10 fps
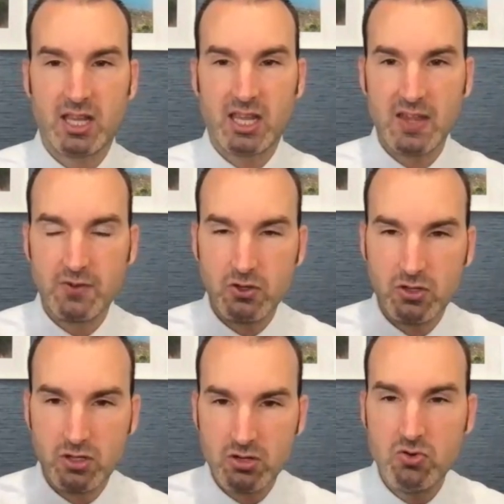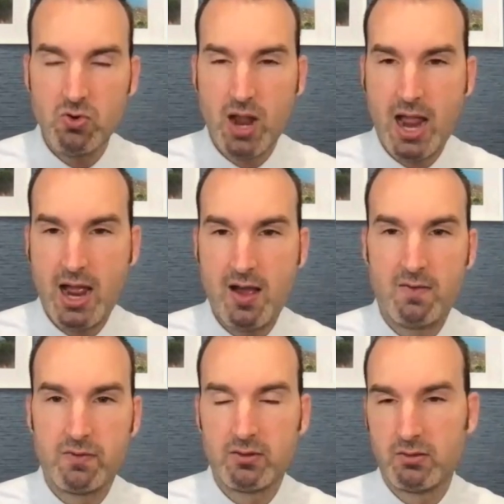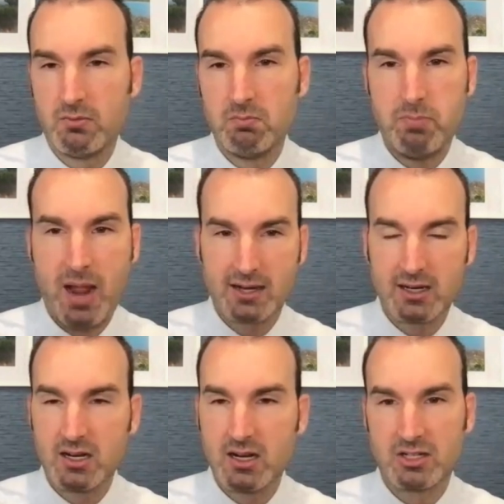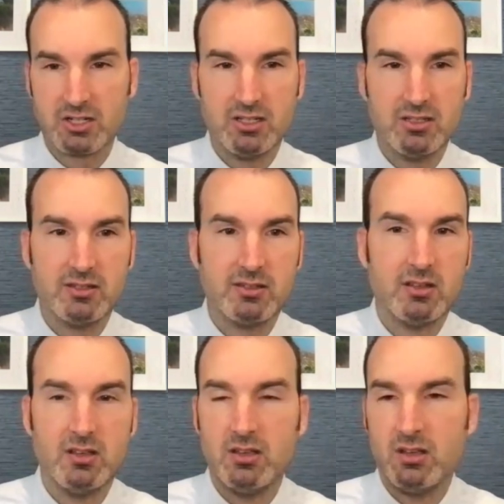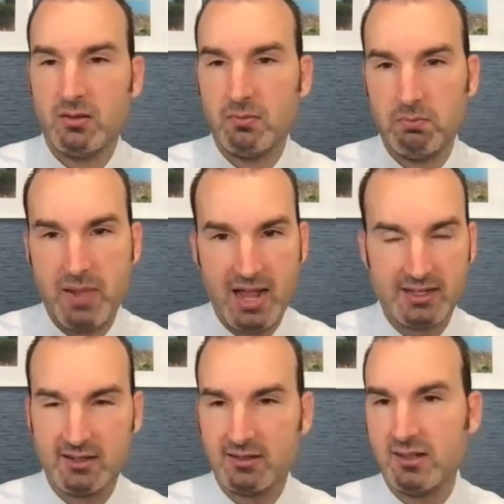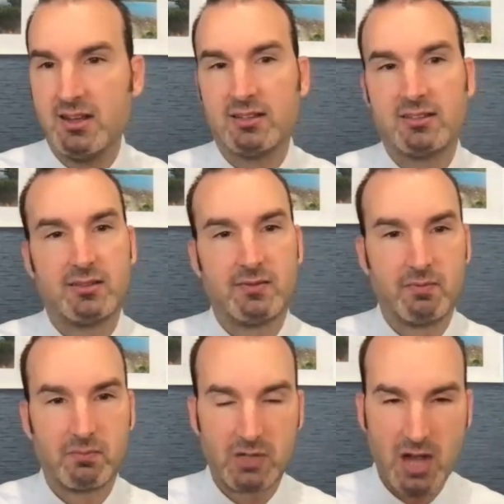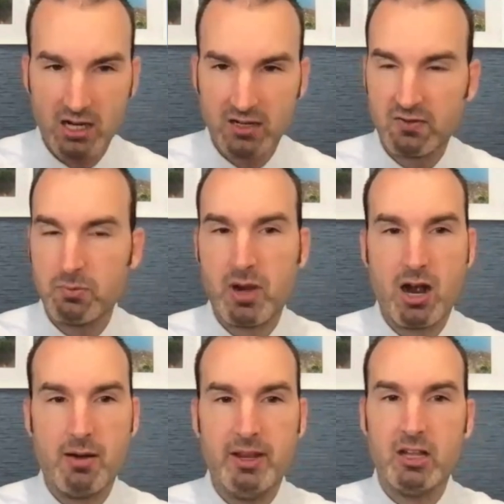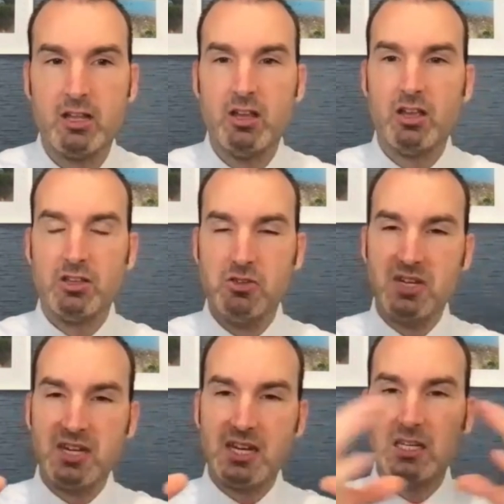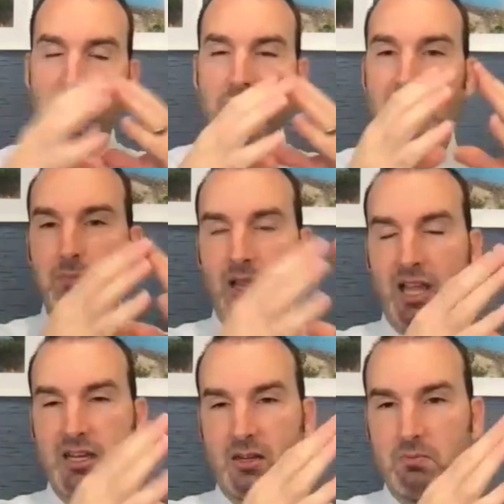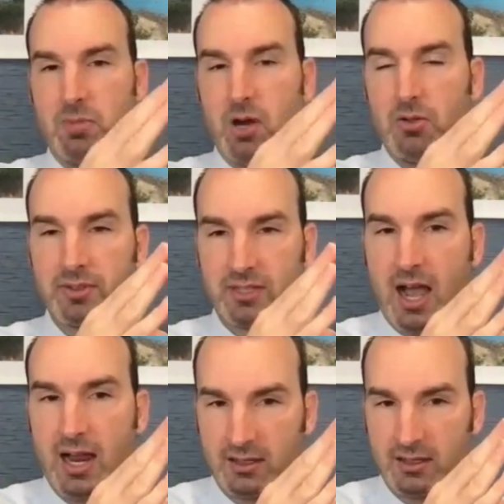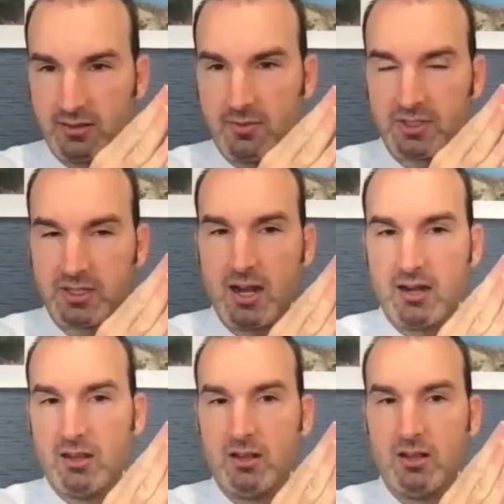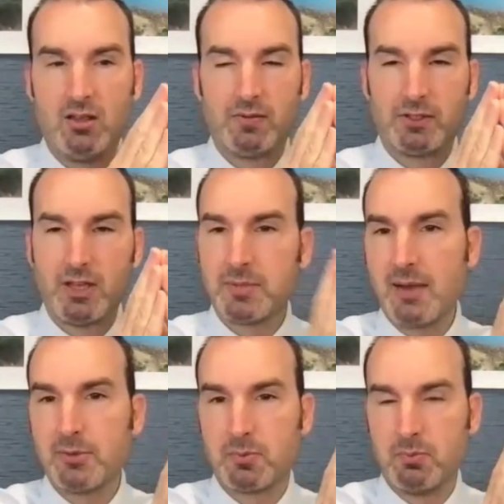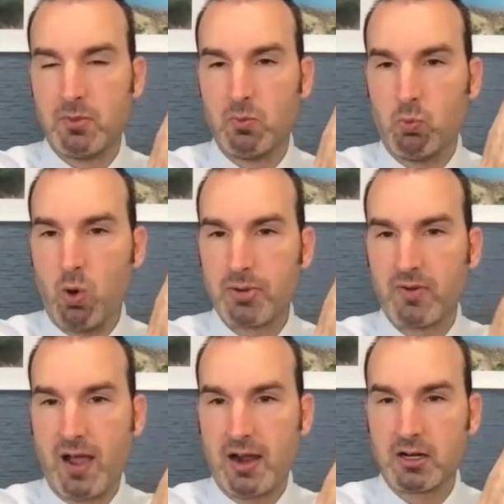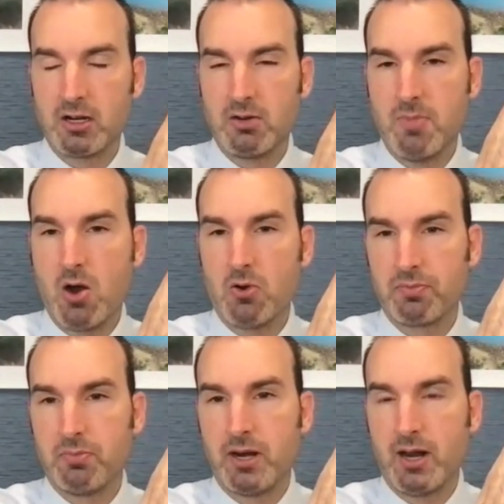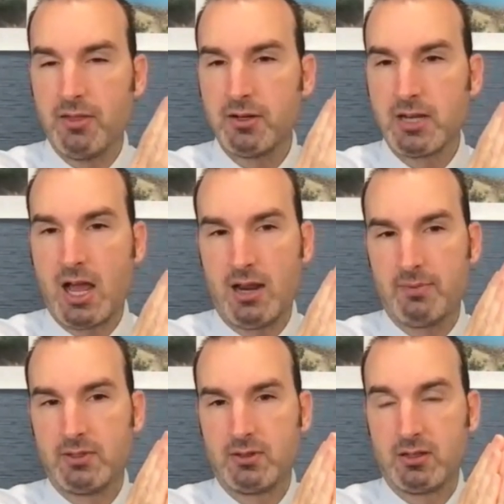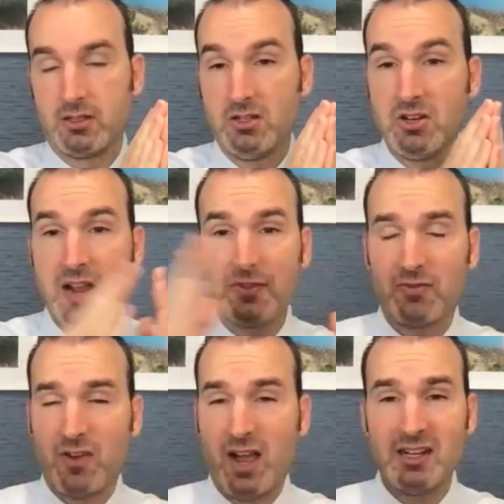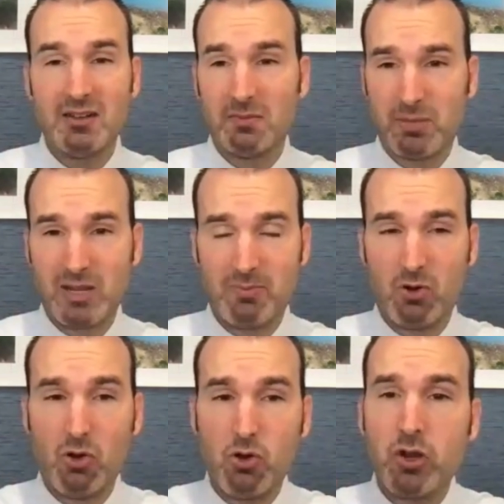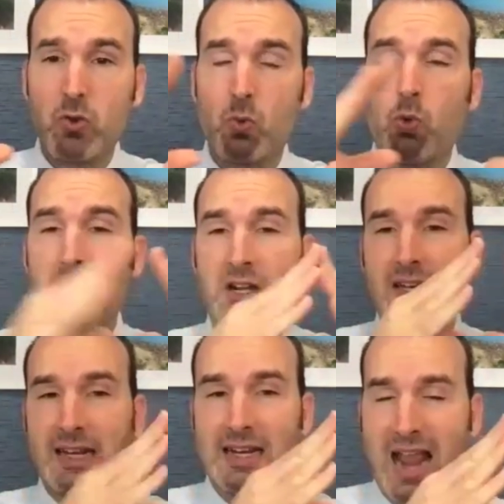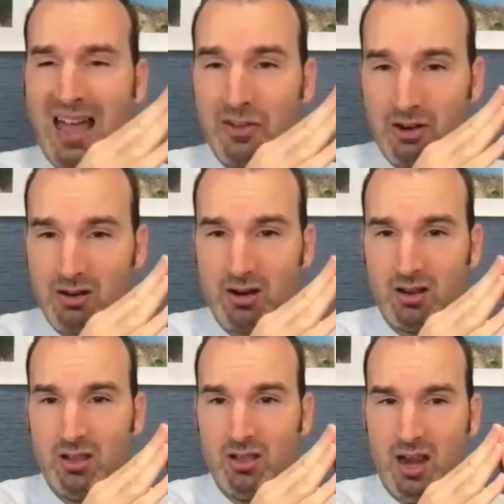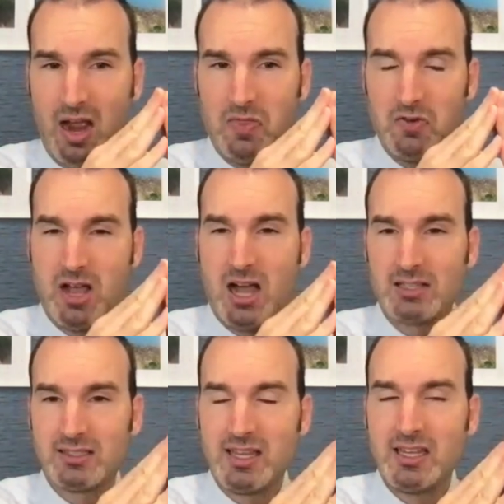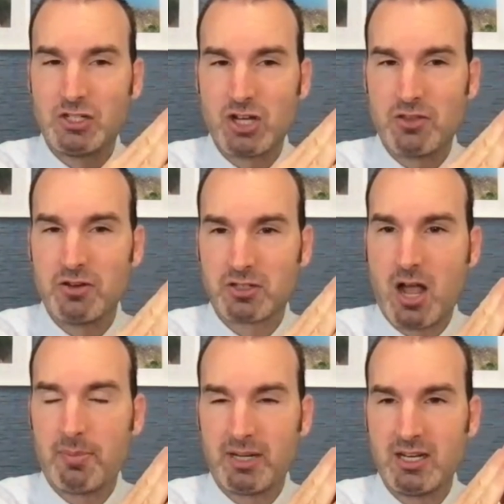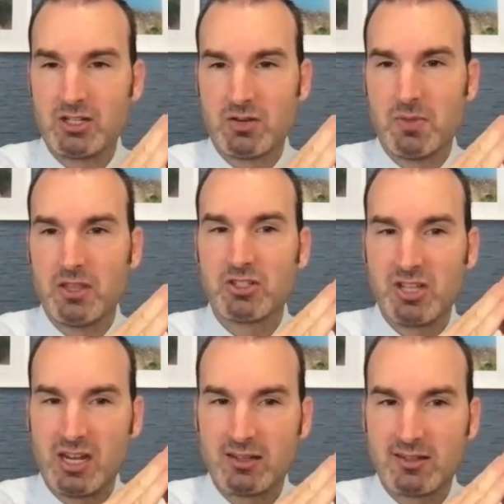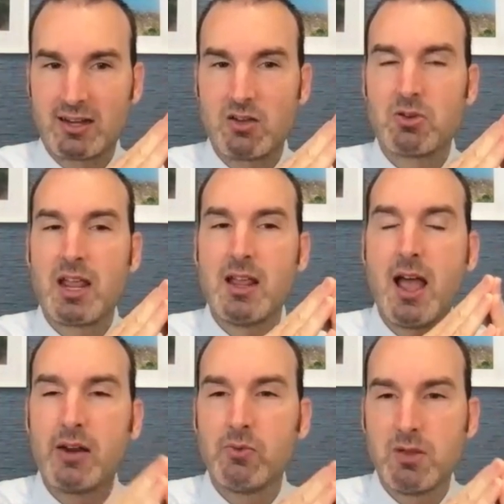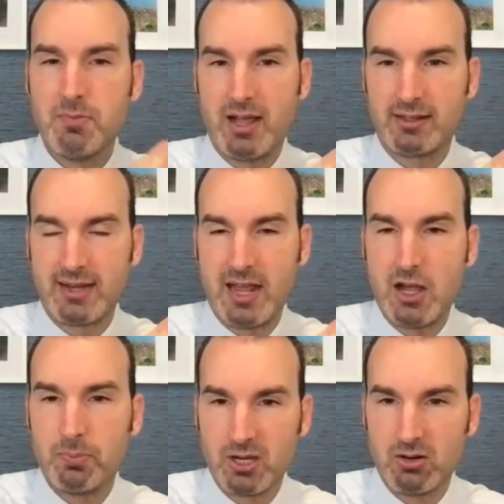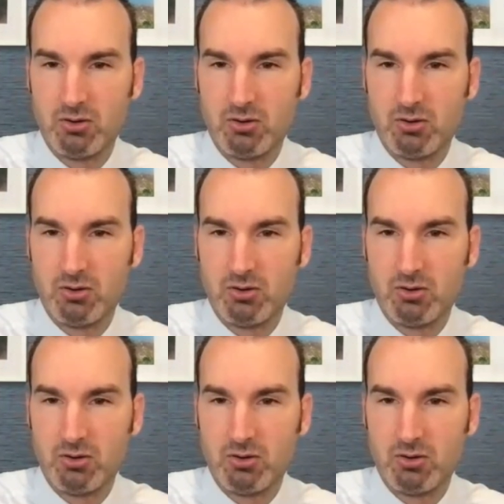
if you do have bad concussions, bad dizziness, cognitive impairment, you need to be blending both sides. And once again, sometimes one provider can do both, but other times you're going to have to find people who can work together and they're not seeing each other as competition, but they're seeing it as like, okay, how do we best help you?